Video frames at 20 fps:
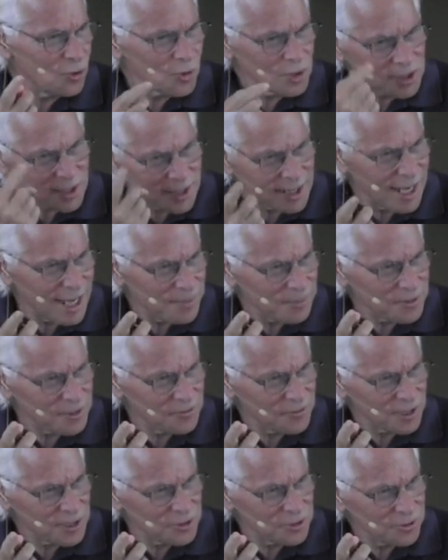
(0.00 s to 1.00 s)
or what's going to happen
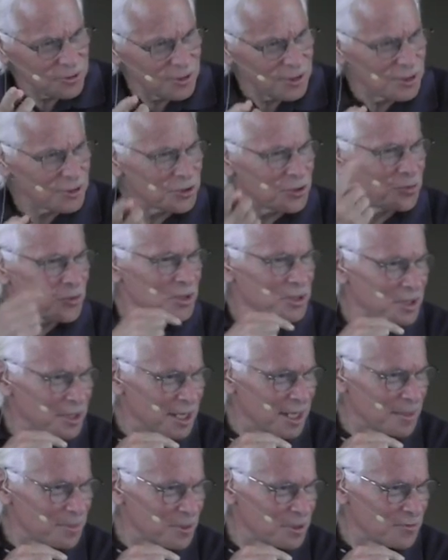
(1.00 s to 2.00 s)
if I do this, or what's
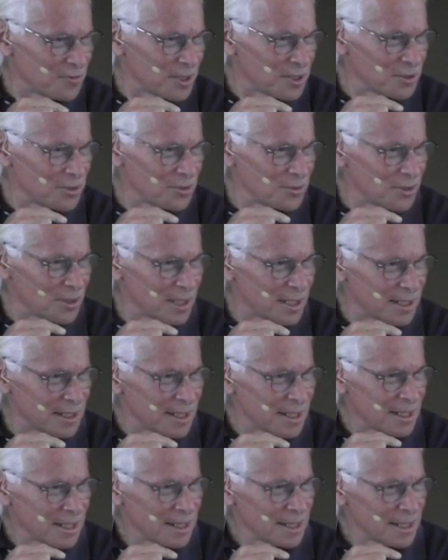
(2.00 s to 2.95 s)
going to happen if I do that,